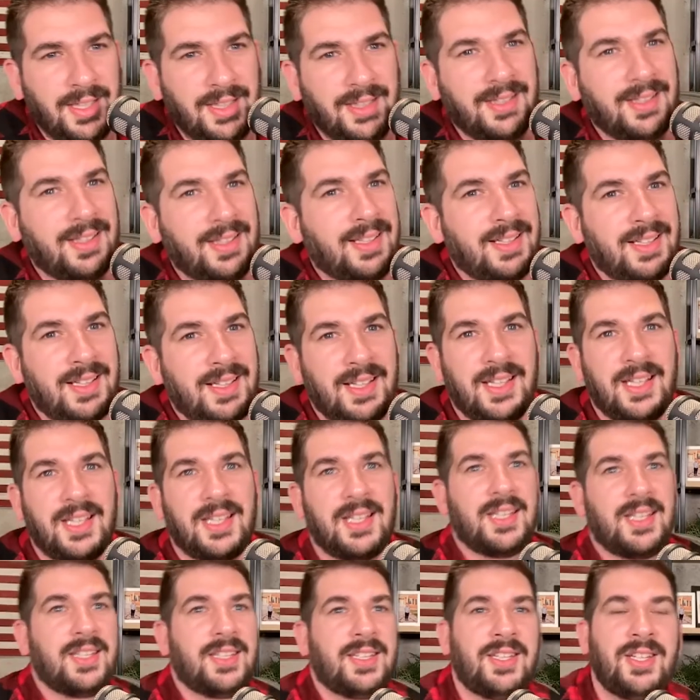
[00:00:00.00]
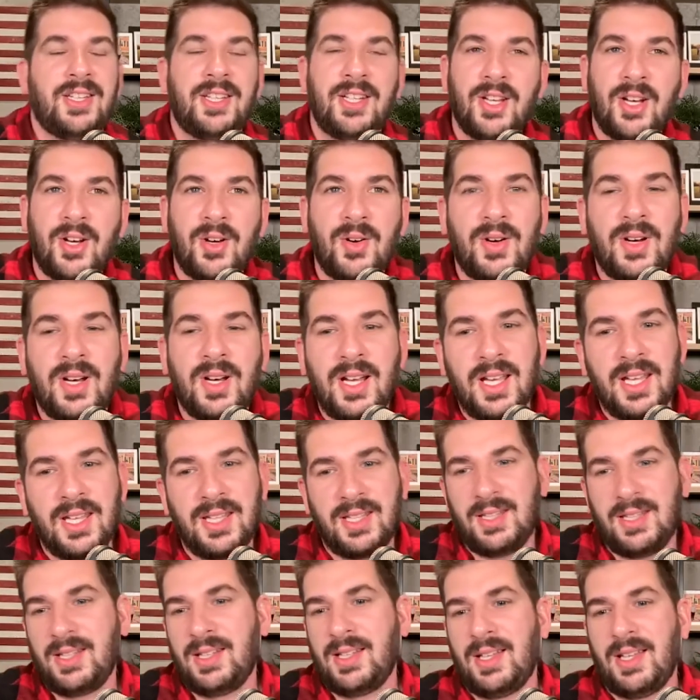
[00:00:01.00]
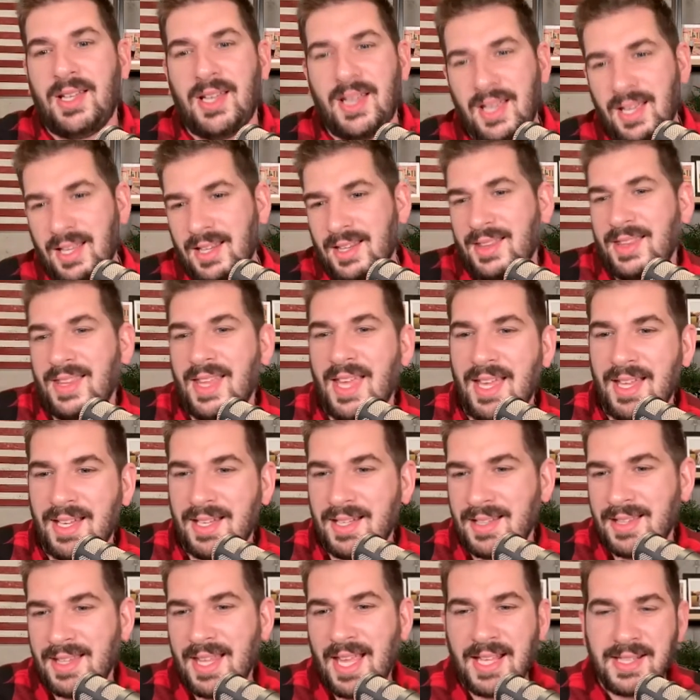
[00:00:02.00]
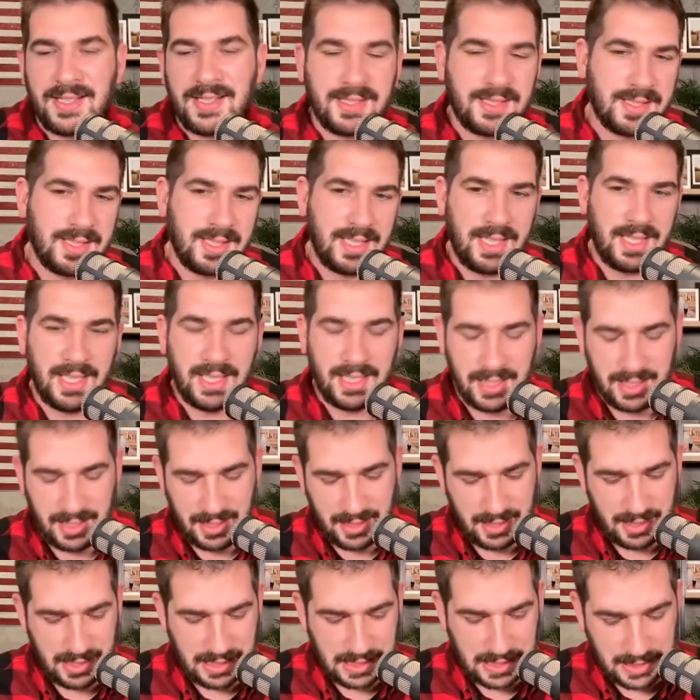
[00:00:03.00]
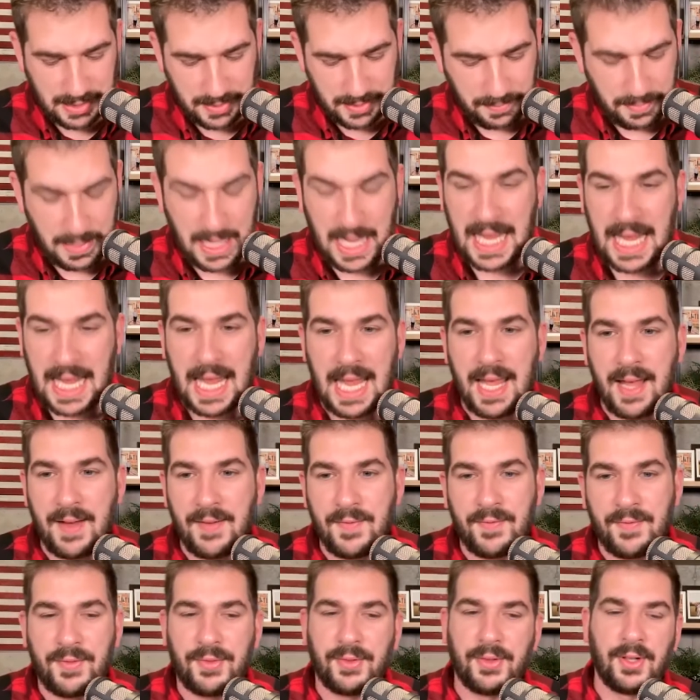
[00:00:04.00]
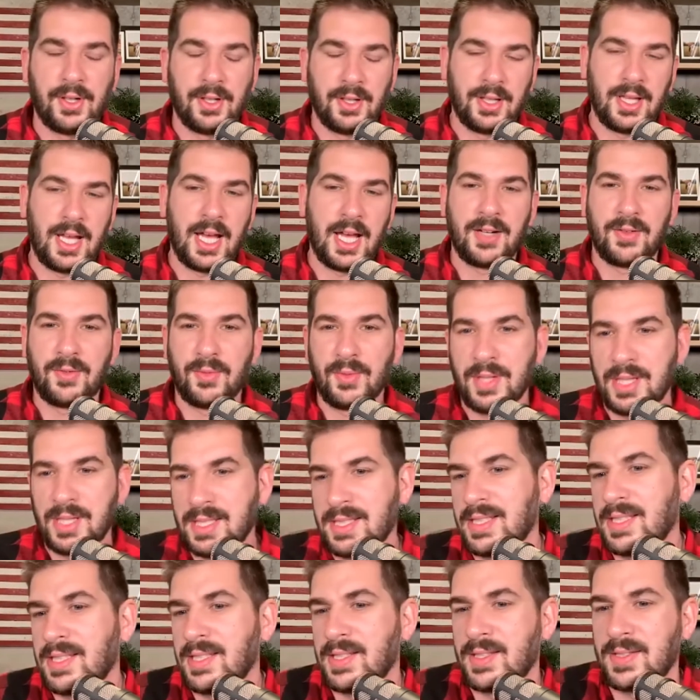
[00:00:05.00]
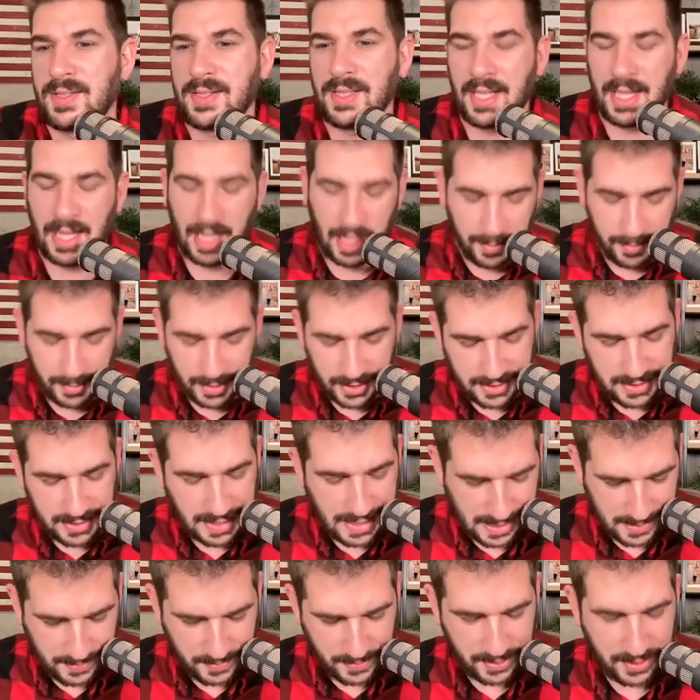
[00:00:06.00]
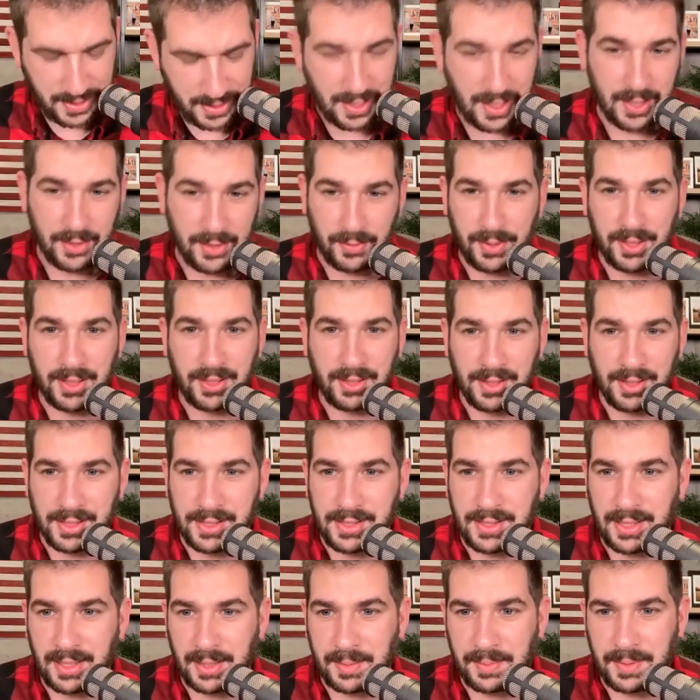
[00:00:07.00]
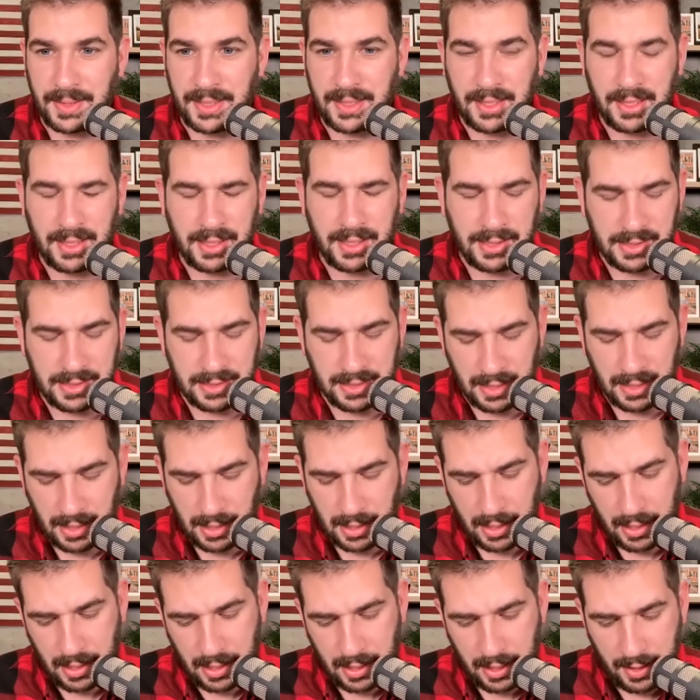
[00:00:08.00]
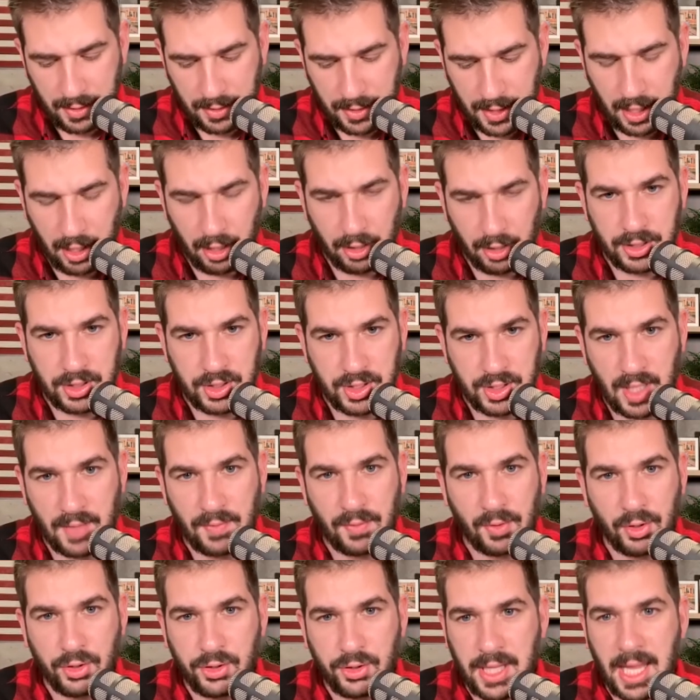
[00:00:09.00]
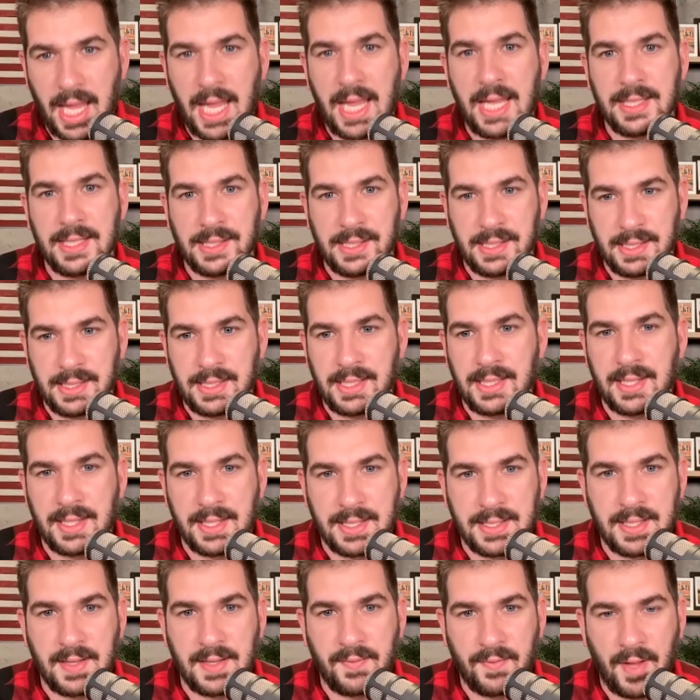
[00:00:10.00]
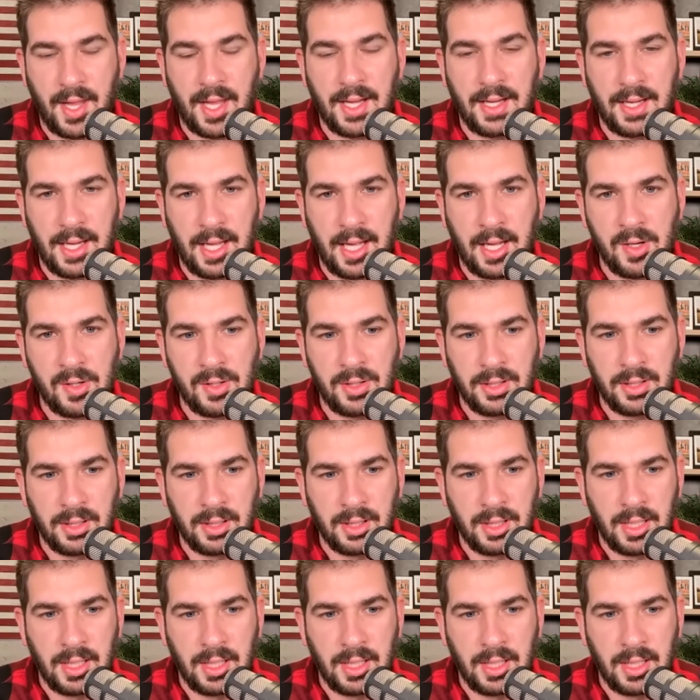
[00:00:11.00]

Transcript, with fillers: But you know what? That that scene is mayhem for a lot of reasons. I'm going to say that's pretty unrealistic because they are several days into this event now.